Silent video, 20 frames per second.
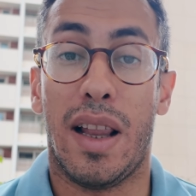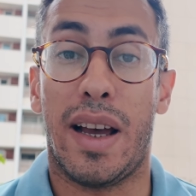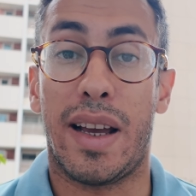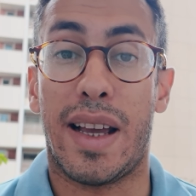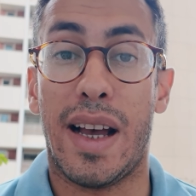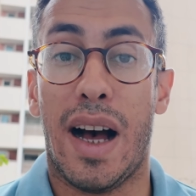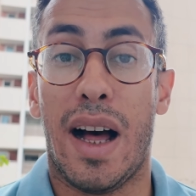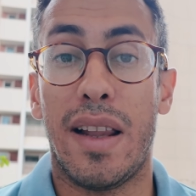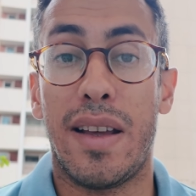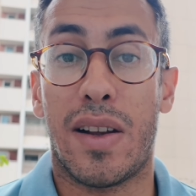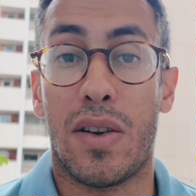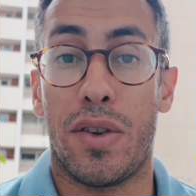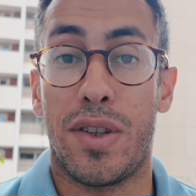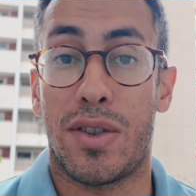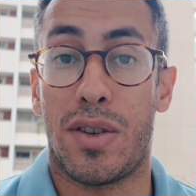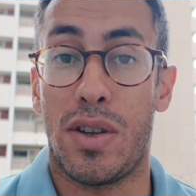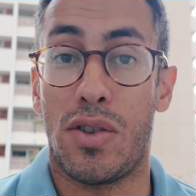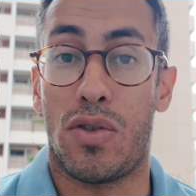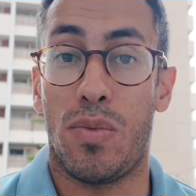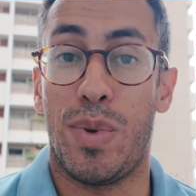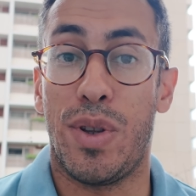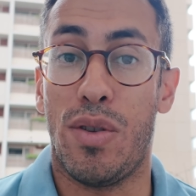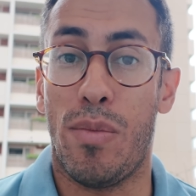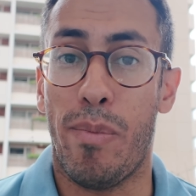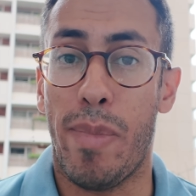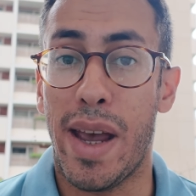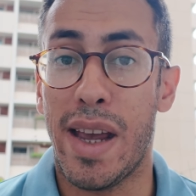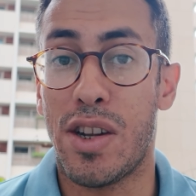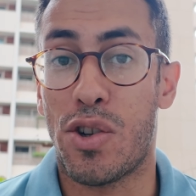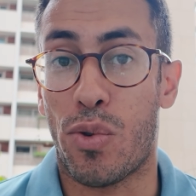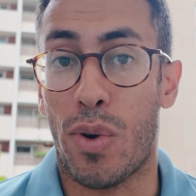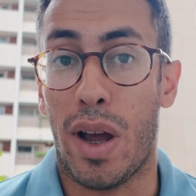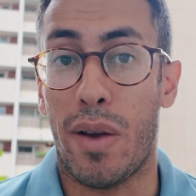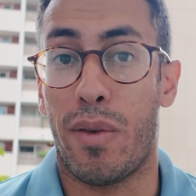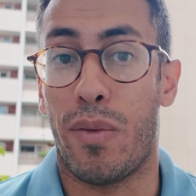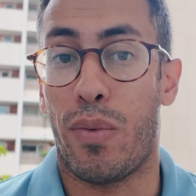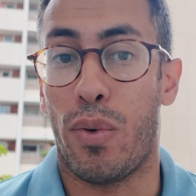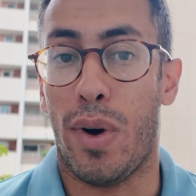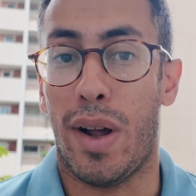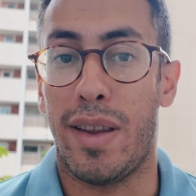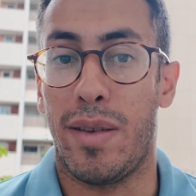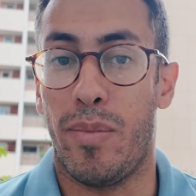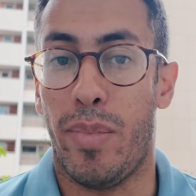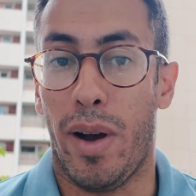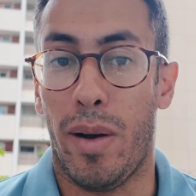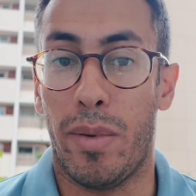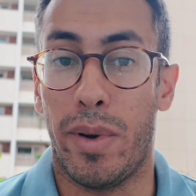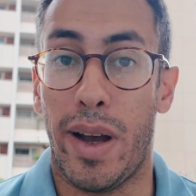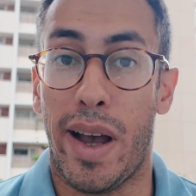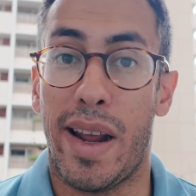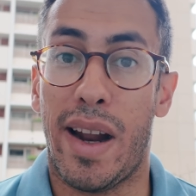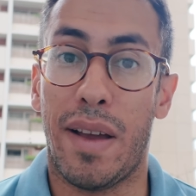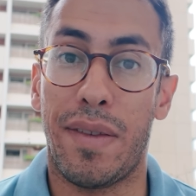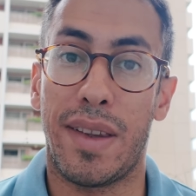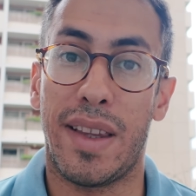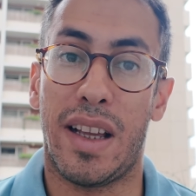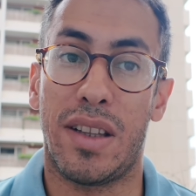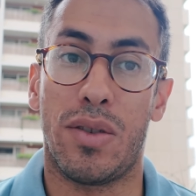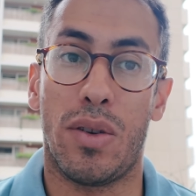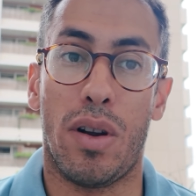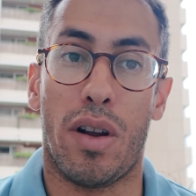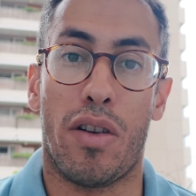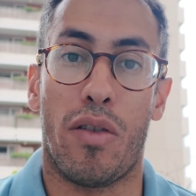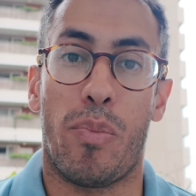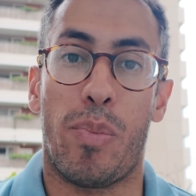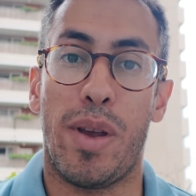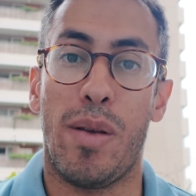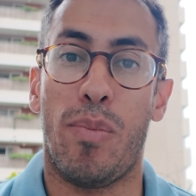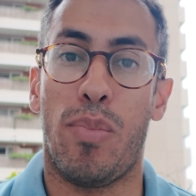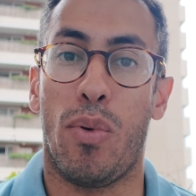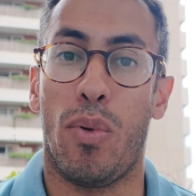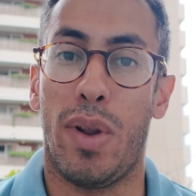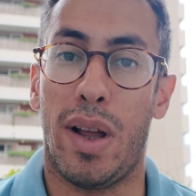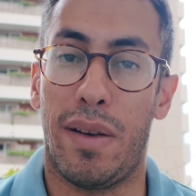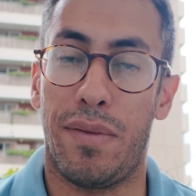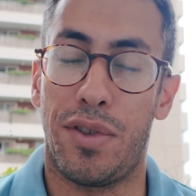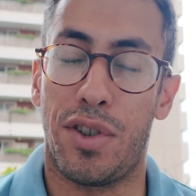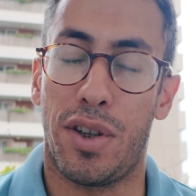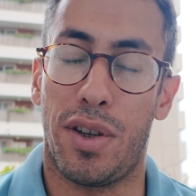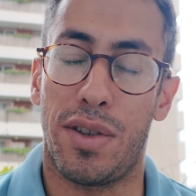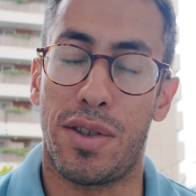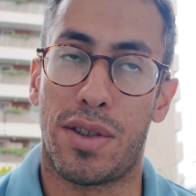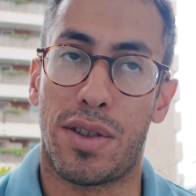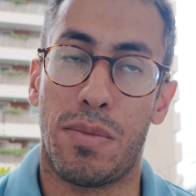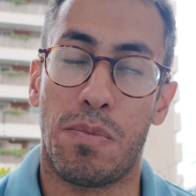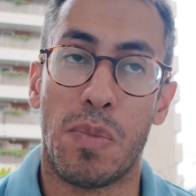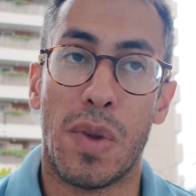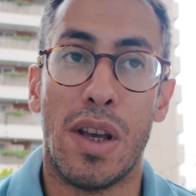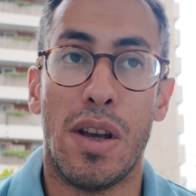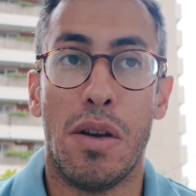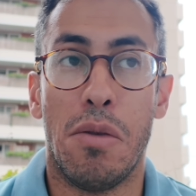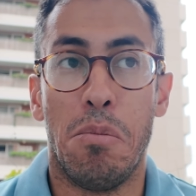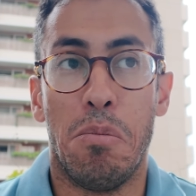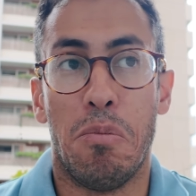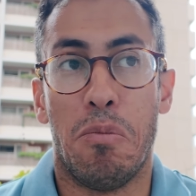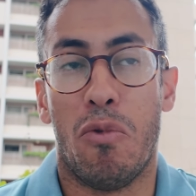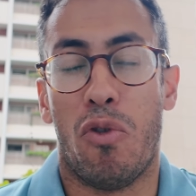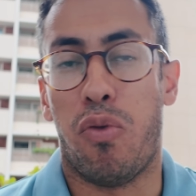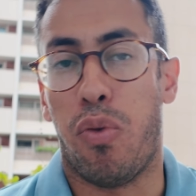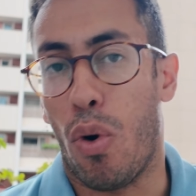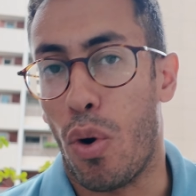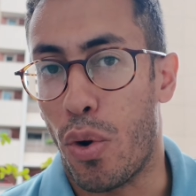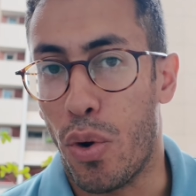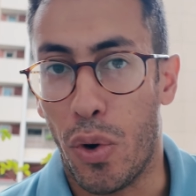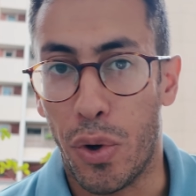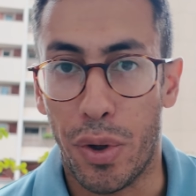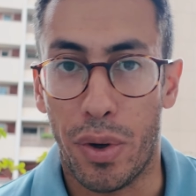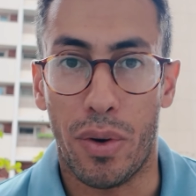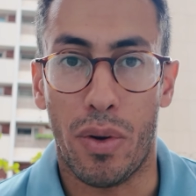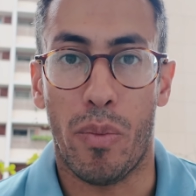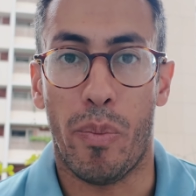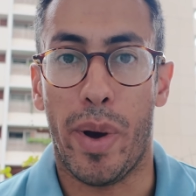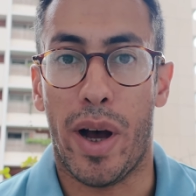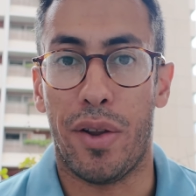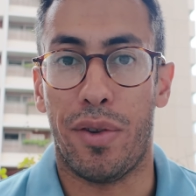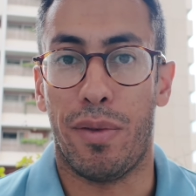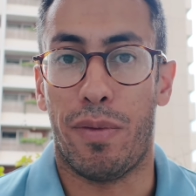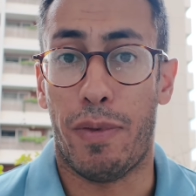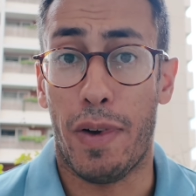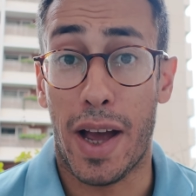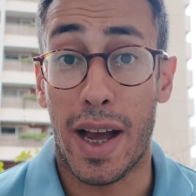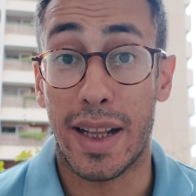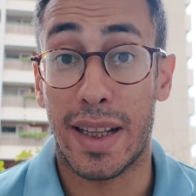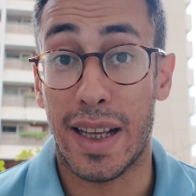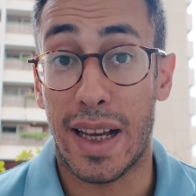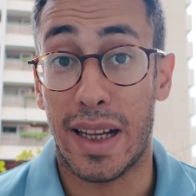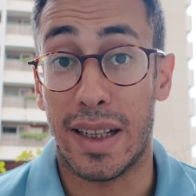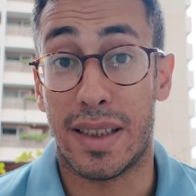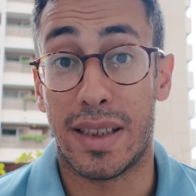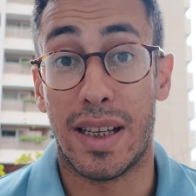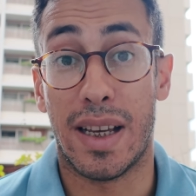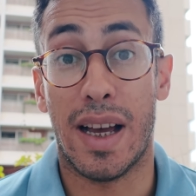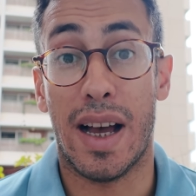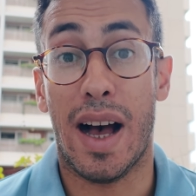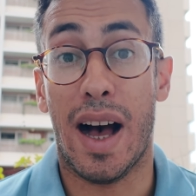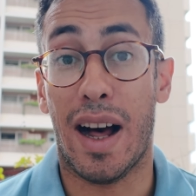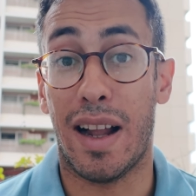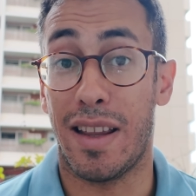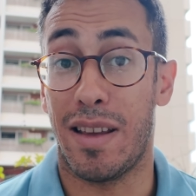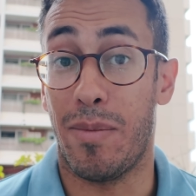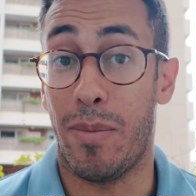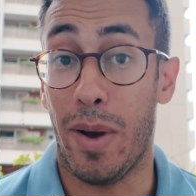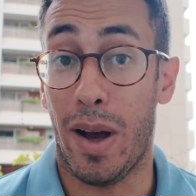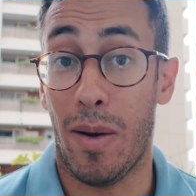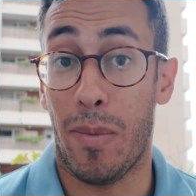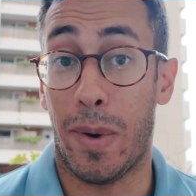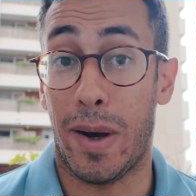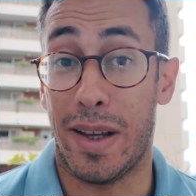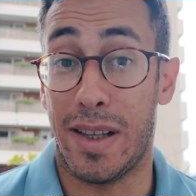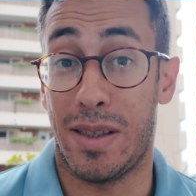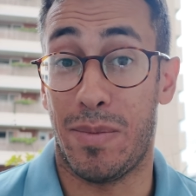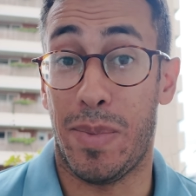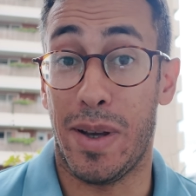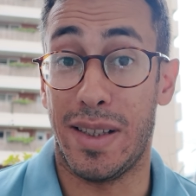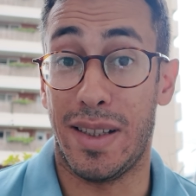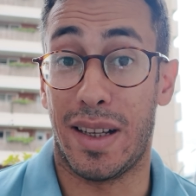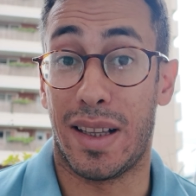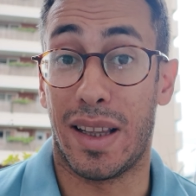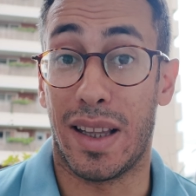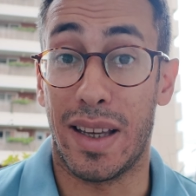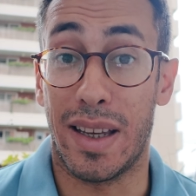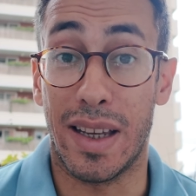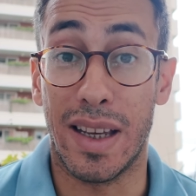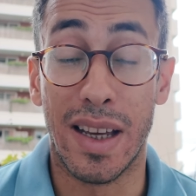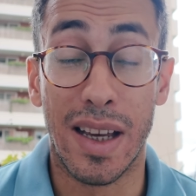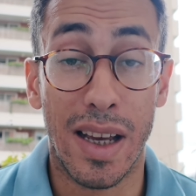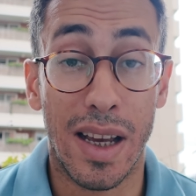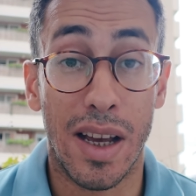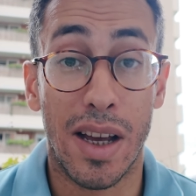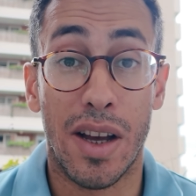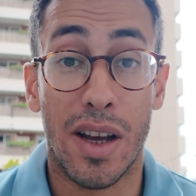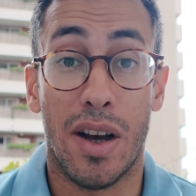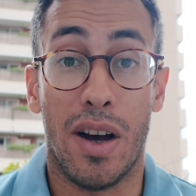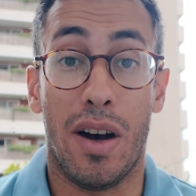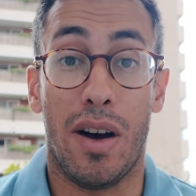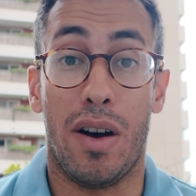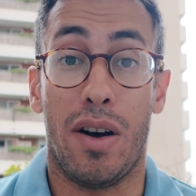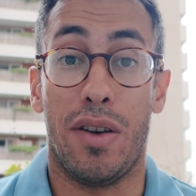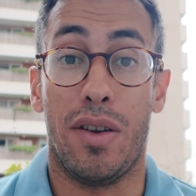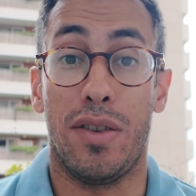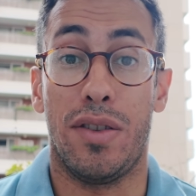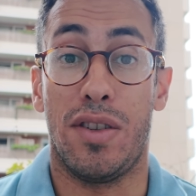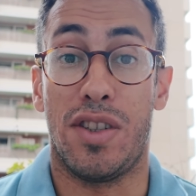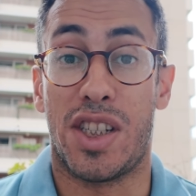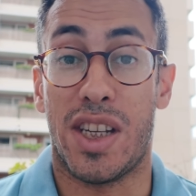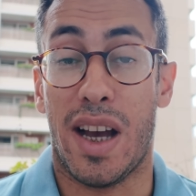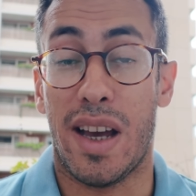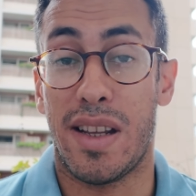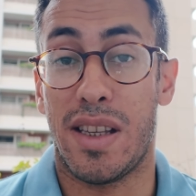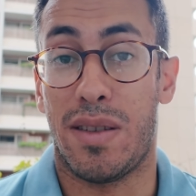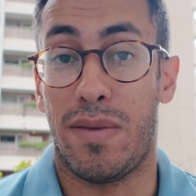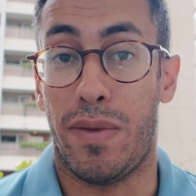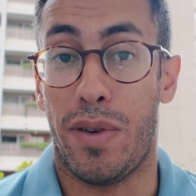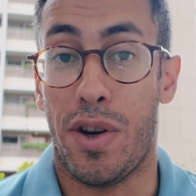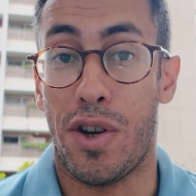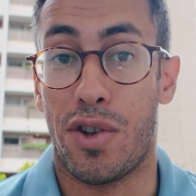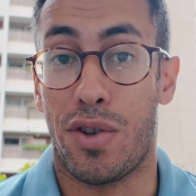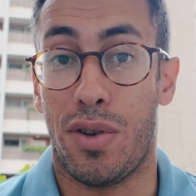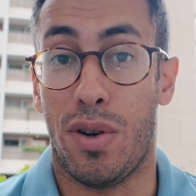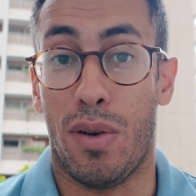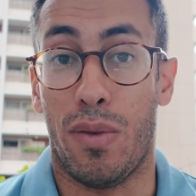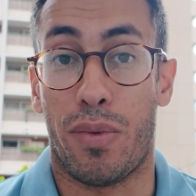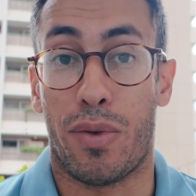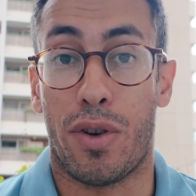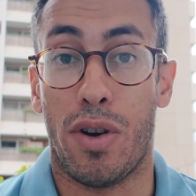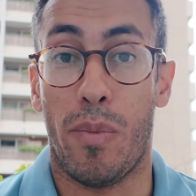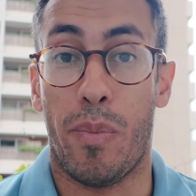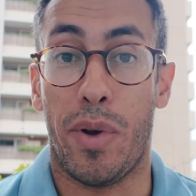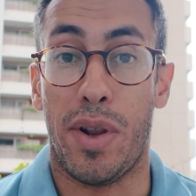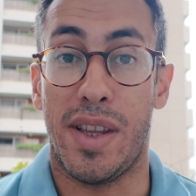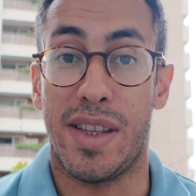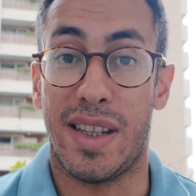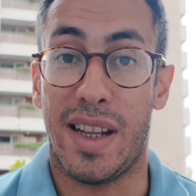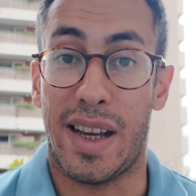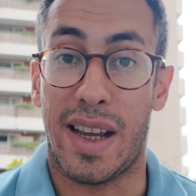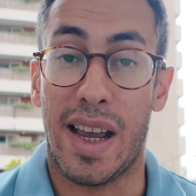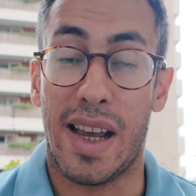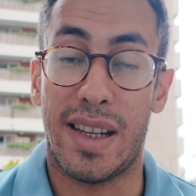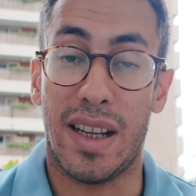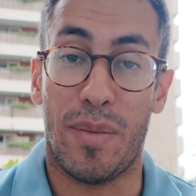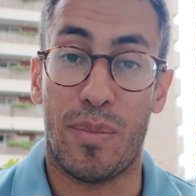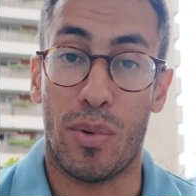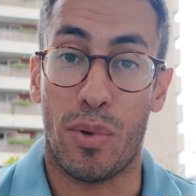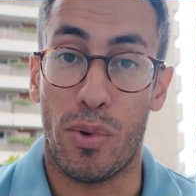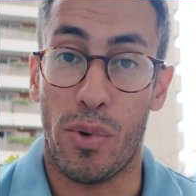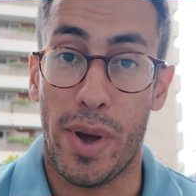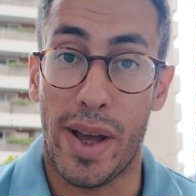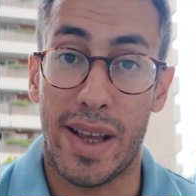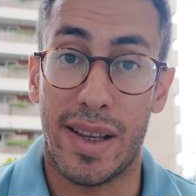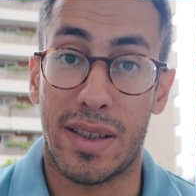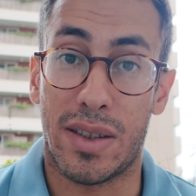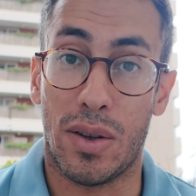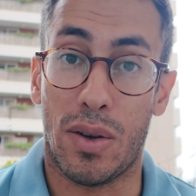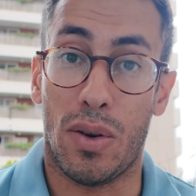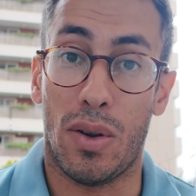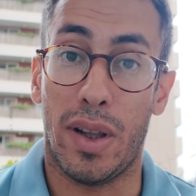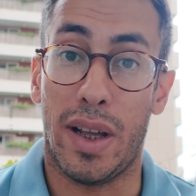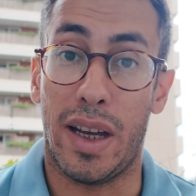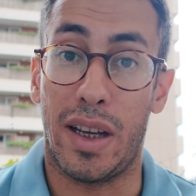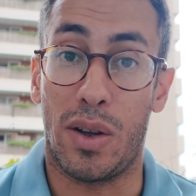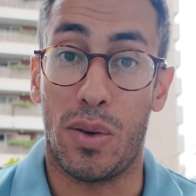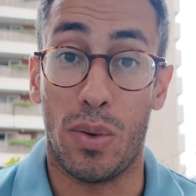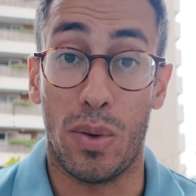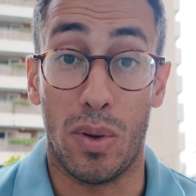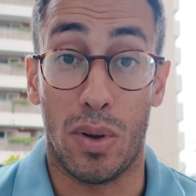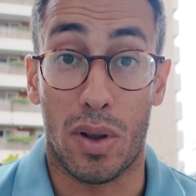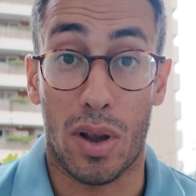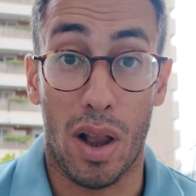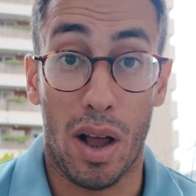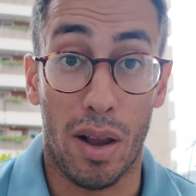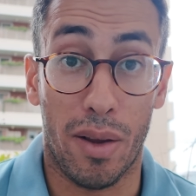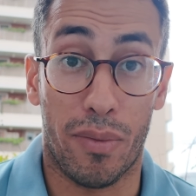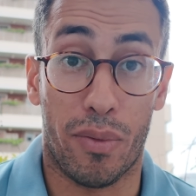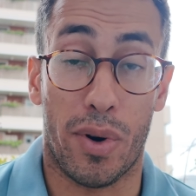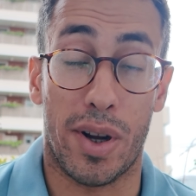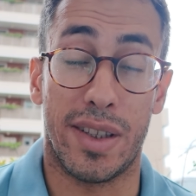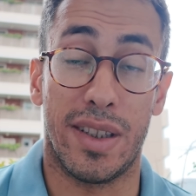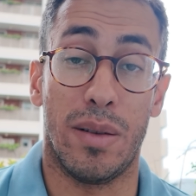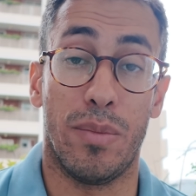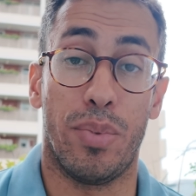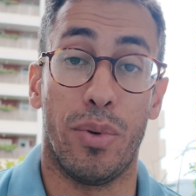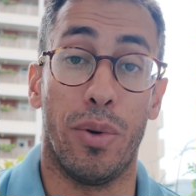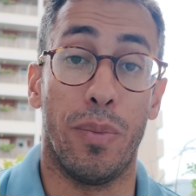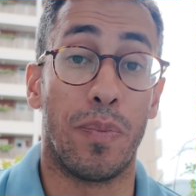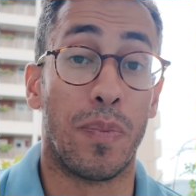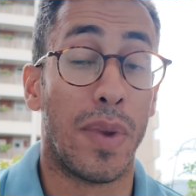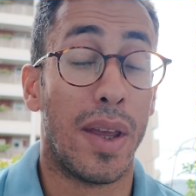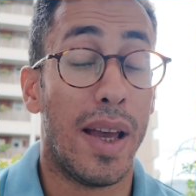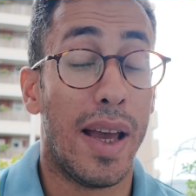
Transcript: Alibaba is going to be the main driver for Alibaba. And I think that a lot of people have just forgotten about the fact that Alibaba is basically the Chinese version of companies like AWS or Google Cloud, for example.